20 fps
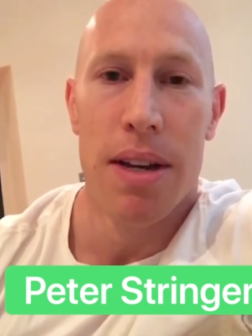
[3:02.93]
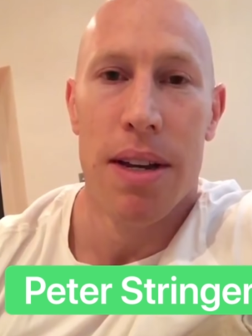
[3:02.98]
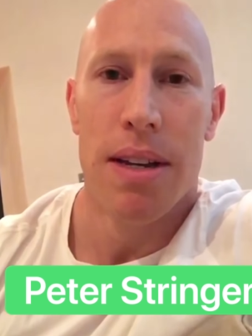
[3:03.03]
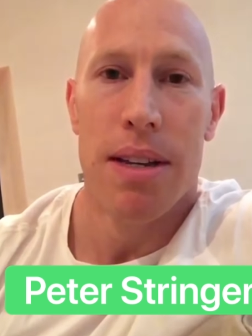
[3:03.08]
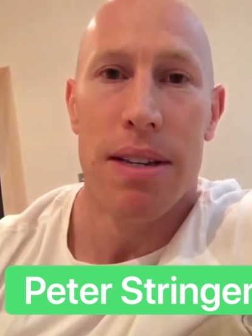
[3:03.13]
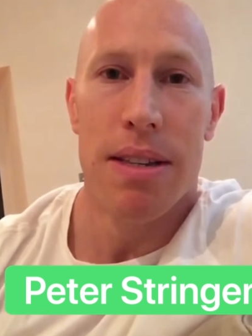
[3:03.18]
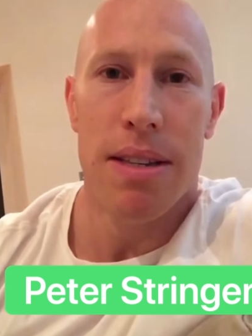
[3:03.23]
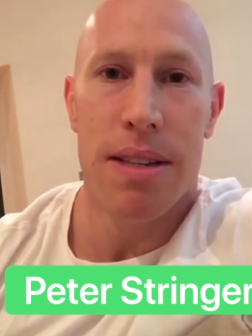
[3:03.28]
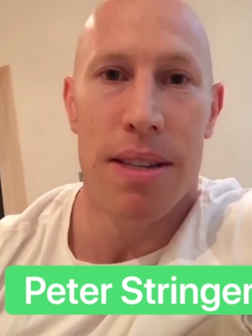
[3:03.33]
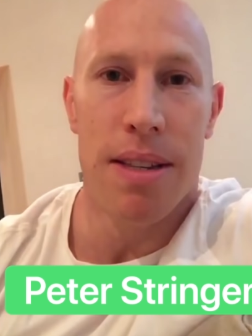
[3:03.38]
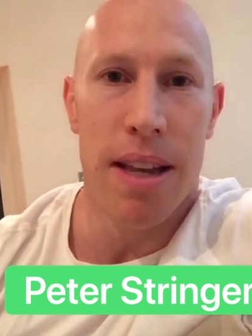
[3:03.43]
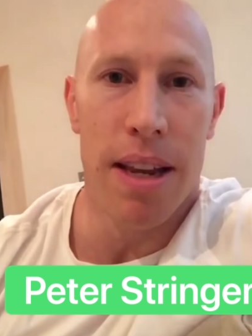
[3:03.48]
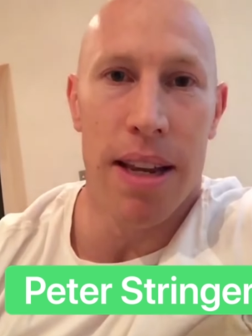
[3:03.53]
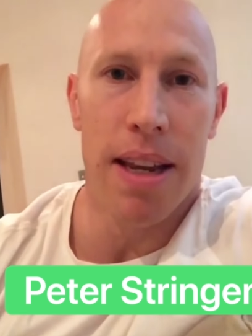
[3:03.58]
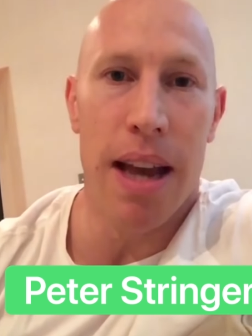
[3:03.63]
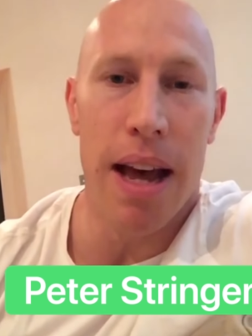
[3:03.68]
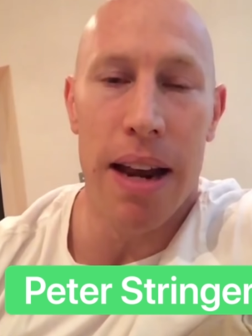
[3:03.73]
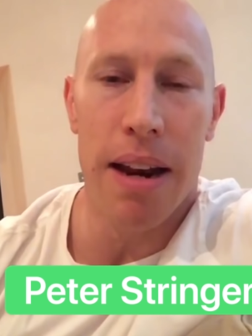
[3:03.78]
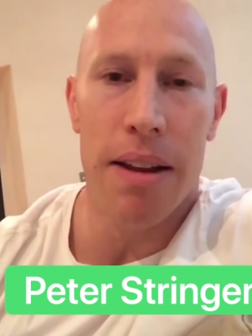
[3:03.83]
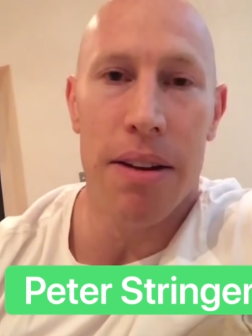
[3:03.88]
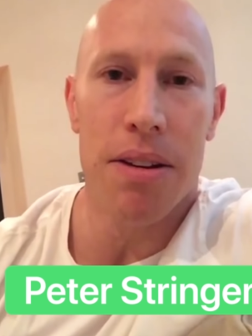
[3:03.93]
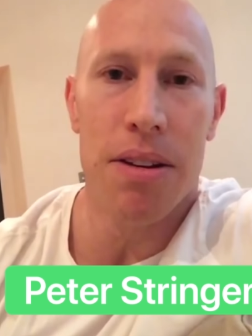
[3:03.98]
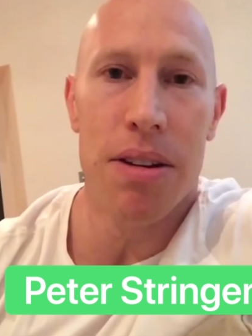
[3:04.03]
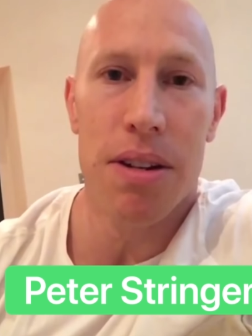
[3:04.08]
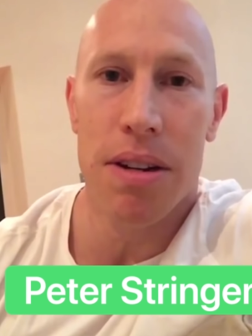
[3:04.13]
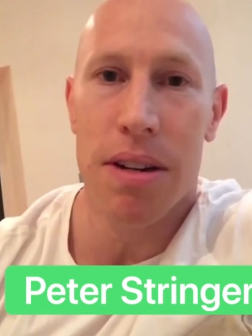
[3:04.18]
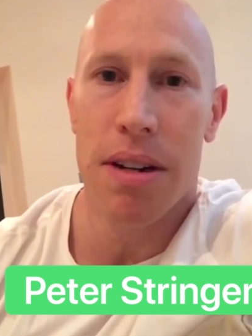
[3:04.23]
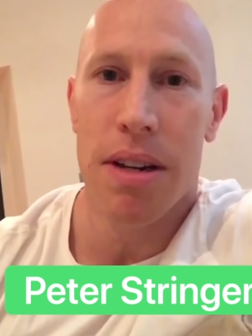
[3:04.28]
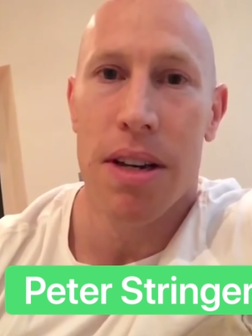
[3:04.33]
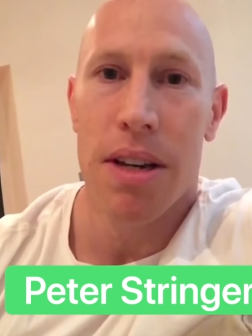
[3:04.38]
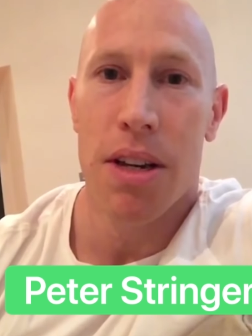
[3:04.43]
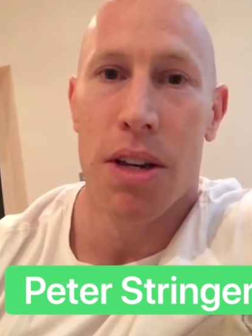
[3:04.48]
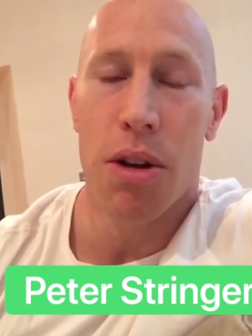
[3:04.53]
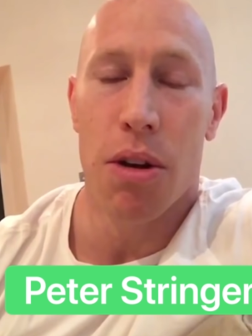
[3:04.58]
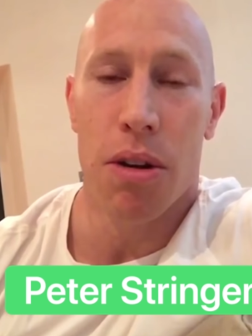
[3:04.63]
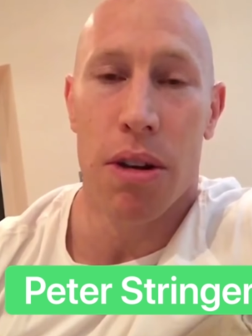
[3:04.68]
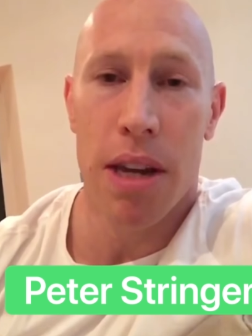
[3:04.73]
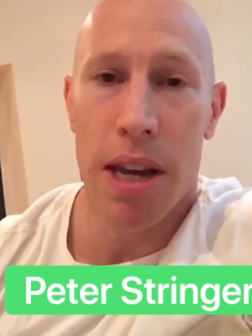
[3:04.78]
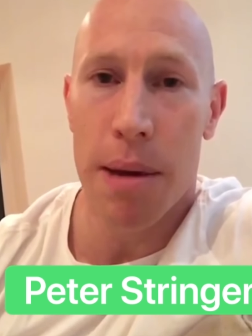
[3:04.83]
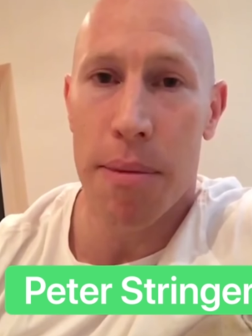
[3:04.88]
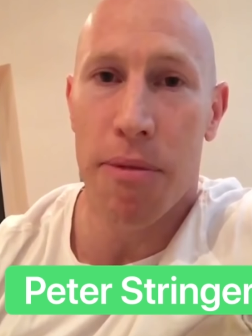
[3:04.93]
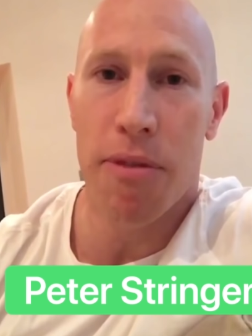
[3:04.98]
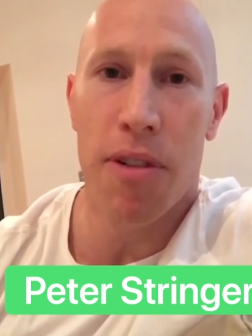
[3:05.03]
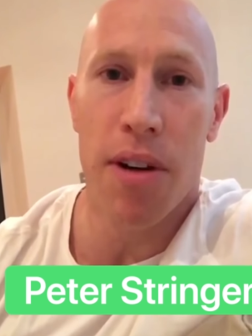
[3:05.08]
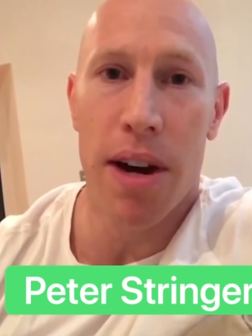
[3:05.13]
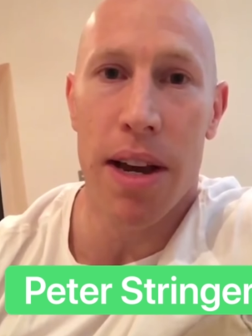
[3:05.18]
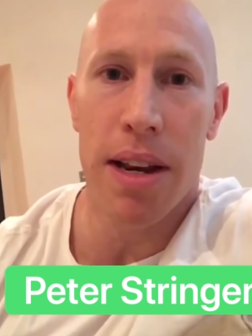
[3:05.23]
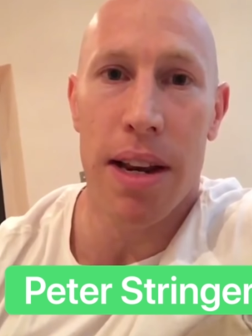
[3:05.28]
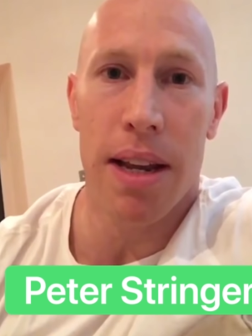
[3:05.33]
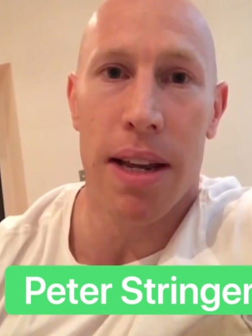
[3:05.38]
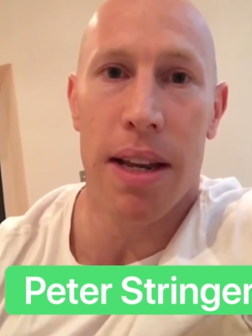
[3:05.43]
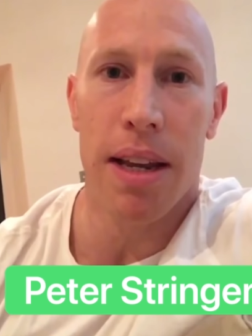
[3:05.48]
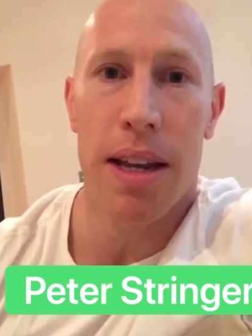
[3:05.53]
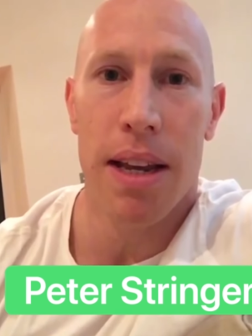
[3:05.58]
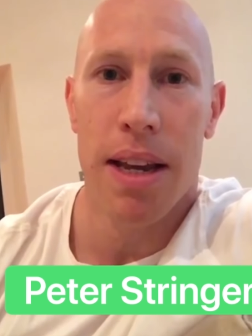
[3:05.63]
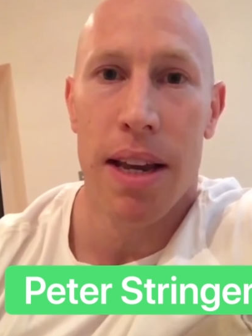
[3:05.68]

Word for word: stick at it, you know, keep fighting,